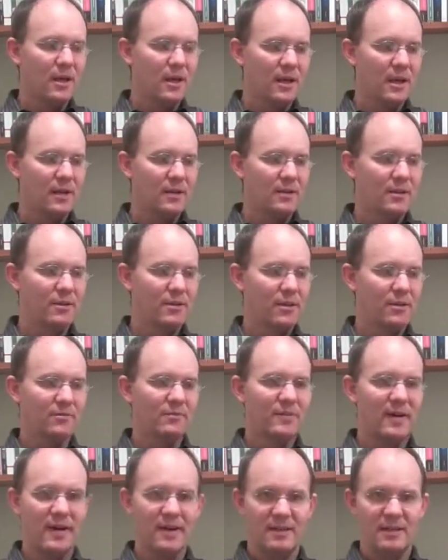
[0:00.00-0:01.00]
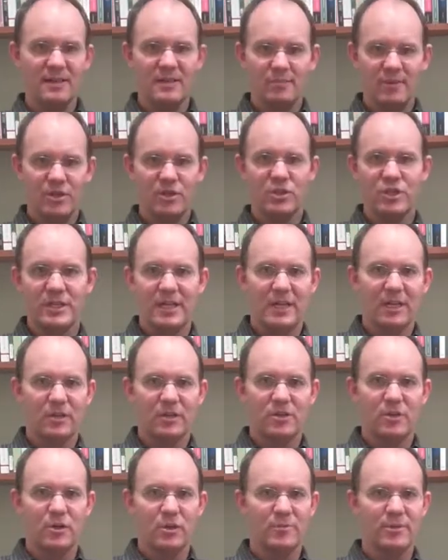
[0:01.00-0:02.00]
uh, you don't find as much genetic
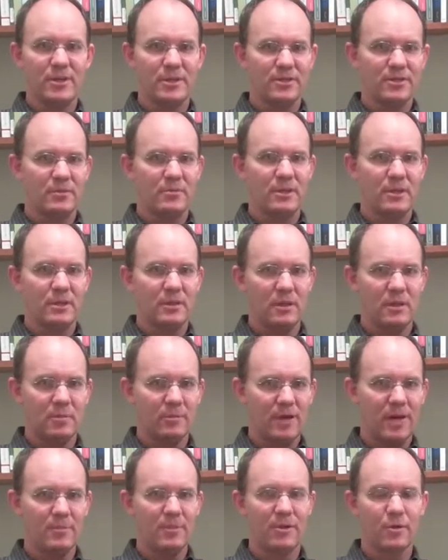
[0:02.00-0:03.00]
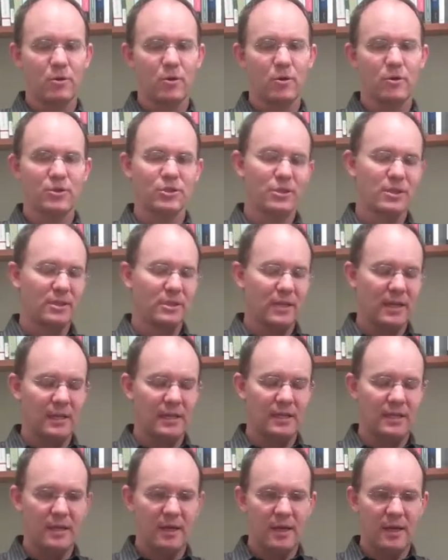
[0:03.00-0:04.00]
determinism in, in the popular culture. And
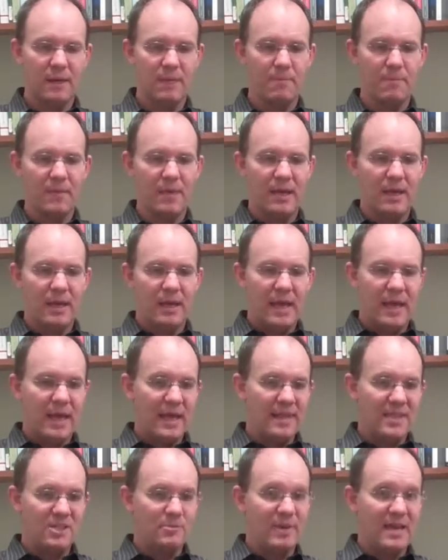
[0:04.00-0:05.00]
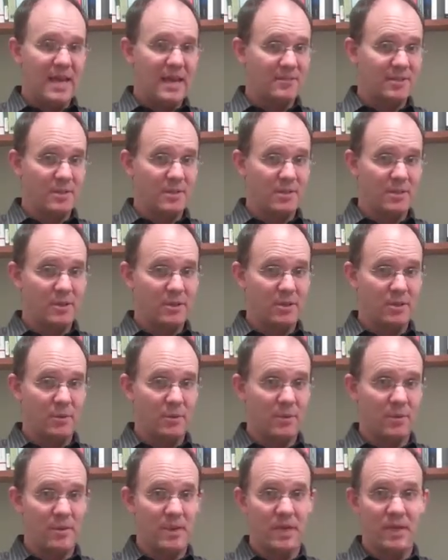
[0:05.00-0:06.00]
and, um, and this may have something to do
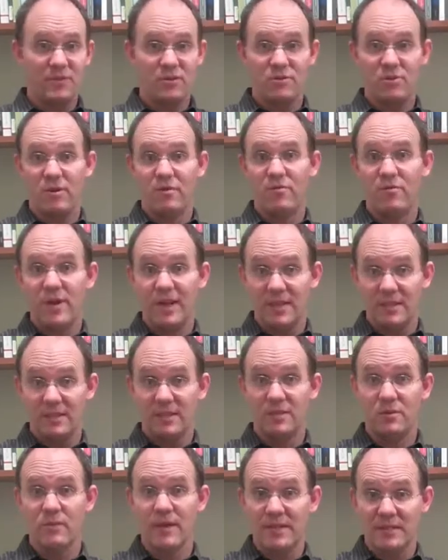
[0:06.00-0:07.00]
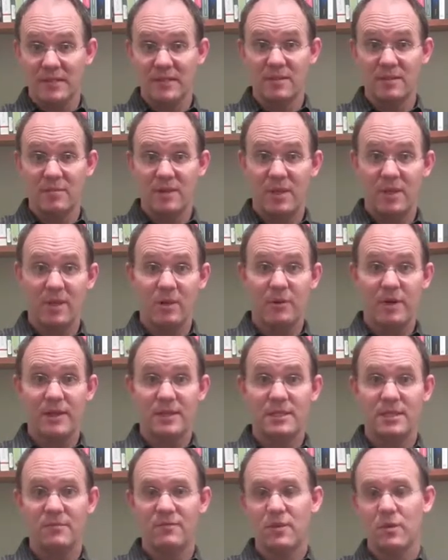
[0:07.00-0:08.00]
with the history of race and racism in the
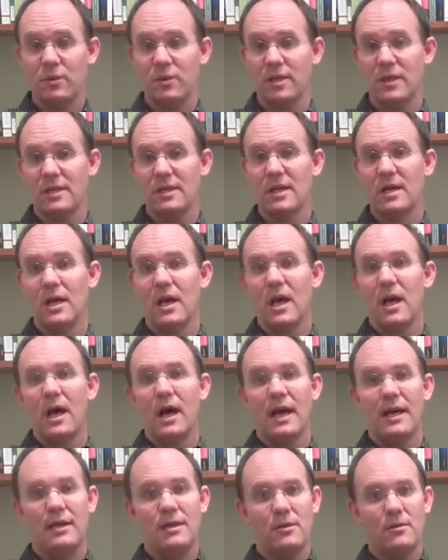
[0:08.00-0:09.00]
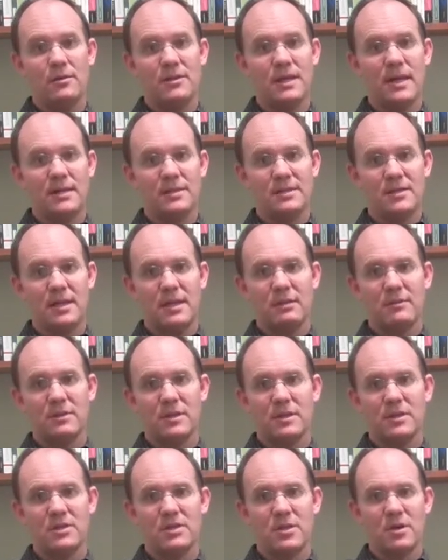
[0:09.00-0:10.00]
U.S. If you look at IQ testing, when
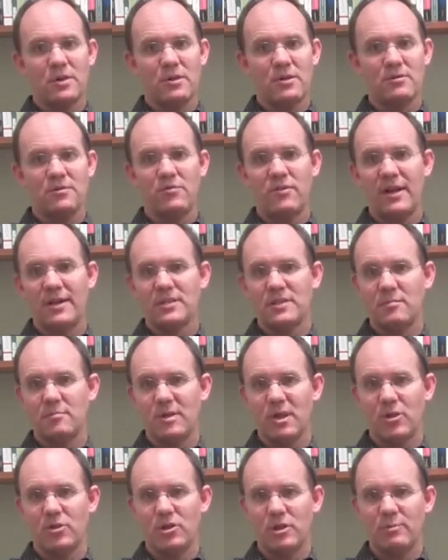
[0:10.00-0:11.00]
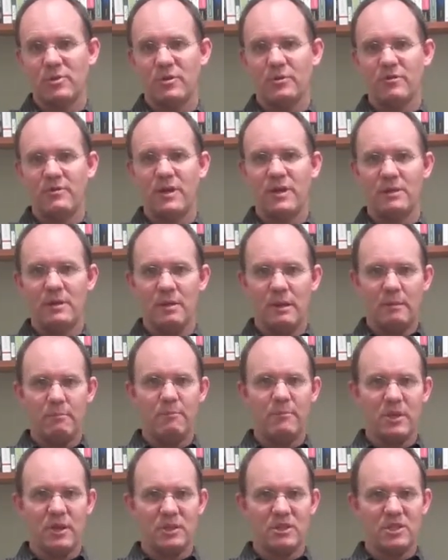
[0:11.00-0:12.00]
it started in France and Belgium, it, it,
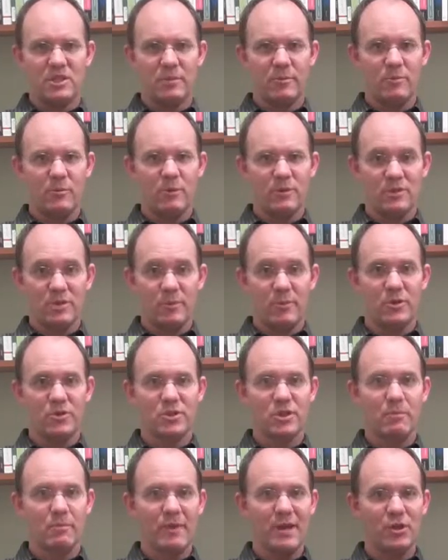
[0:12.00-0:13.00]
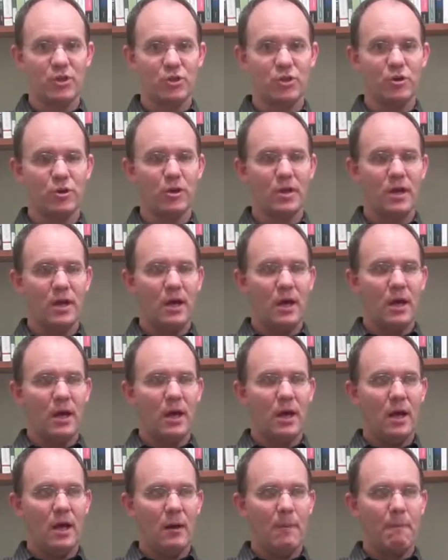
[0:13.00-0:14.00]
it, it was supposed to measure
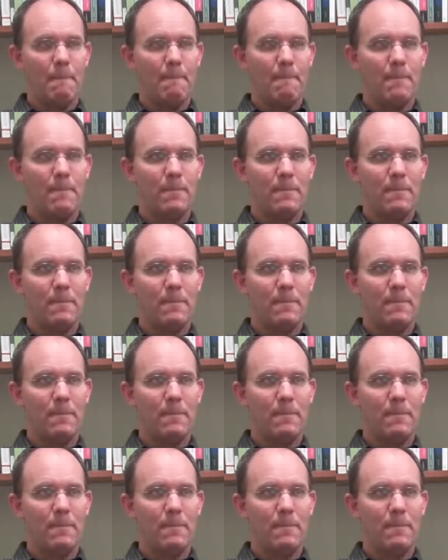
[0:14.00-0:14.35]
um,